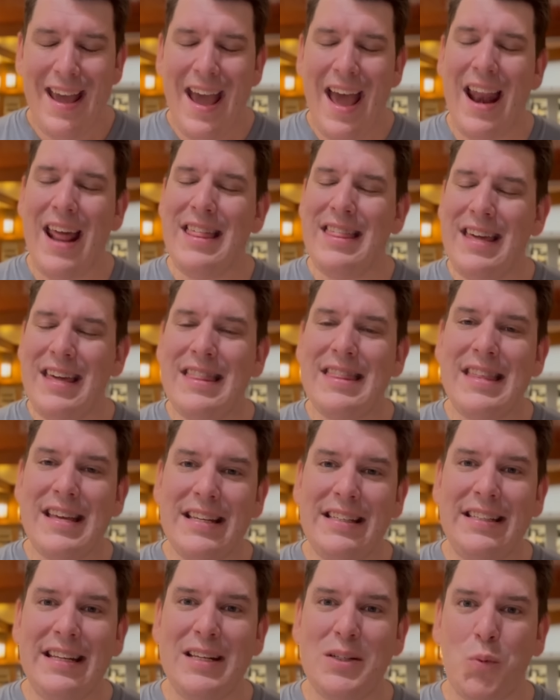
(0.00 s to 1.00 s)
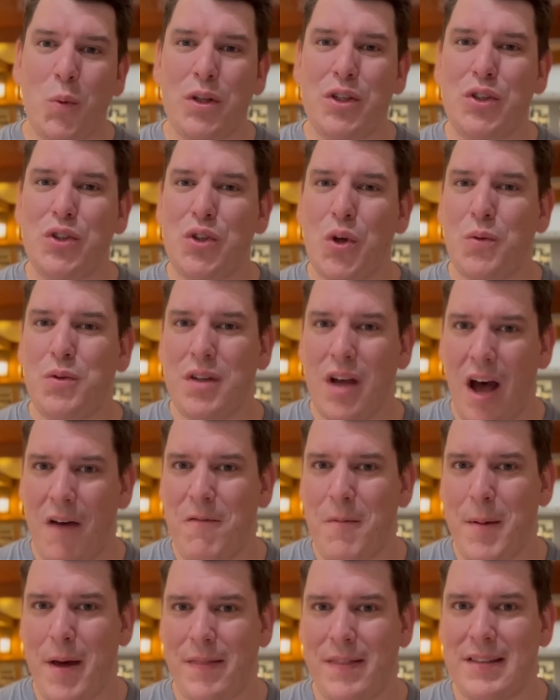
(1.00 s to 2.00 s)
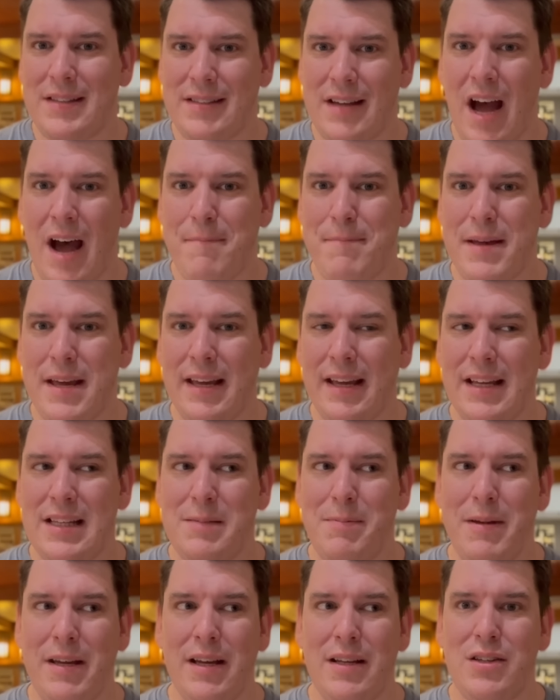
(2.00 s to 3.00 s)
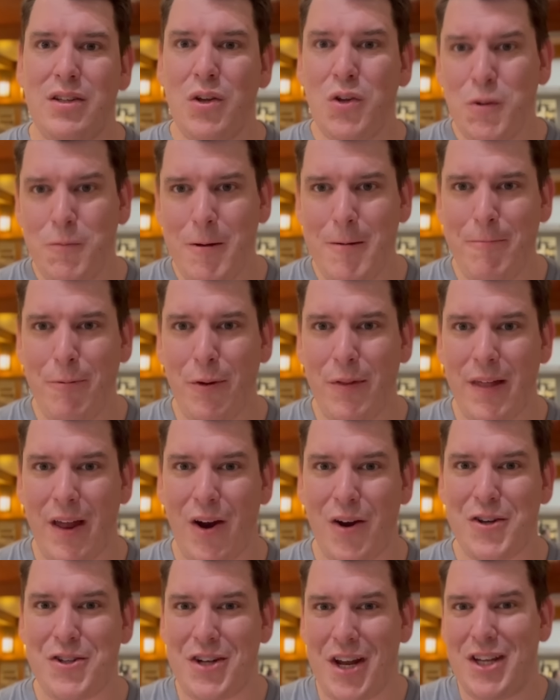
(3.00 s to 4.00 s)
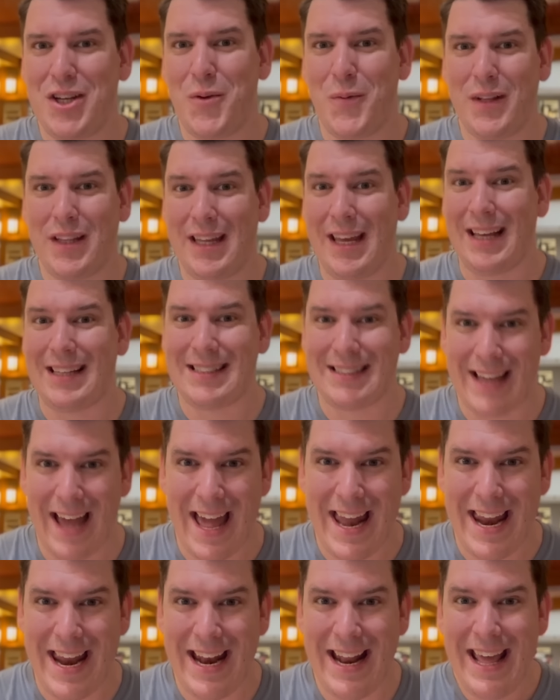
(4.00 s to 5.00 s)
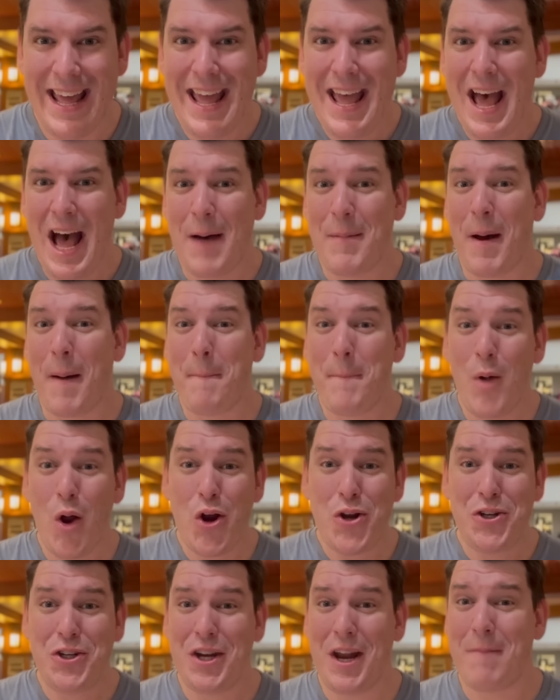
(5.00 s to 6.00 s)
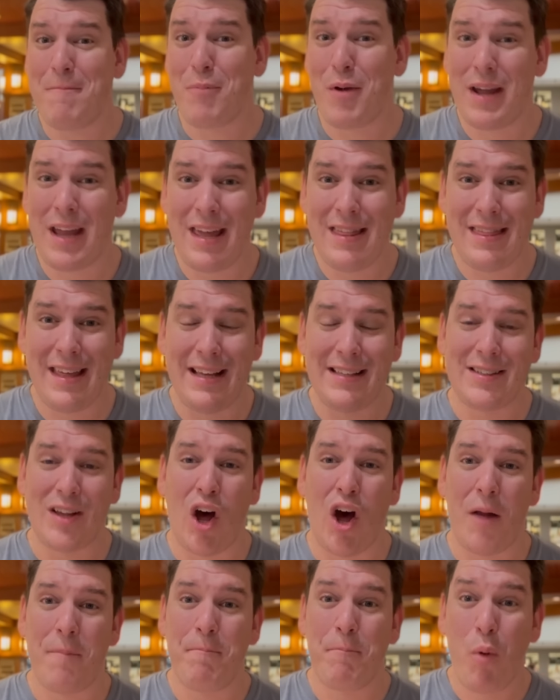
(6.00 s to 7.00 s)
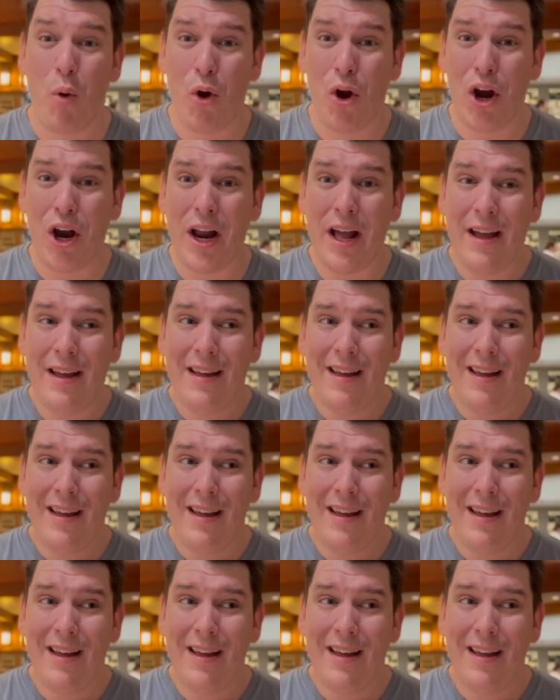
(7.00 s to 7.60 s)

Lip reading: And I think this is what's so tough about this topic, is because those people that are genuinely excited about merch and bringing things on board,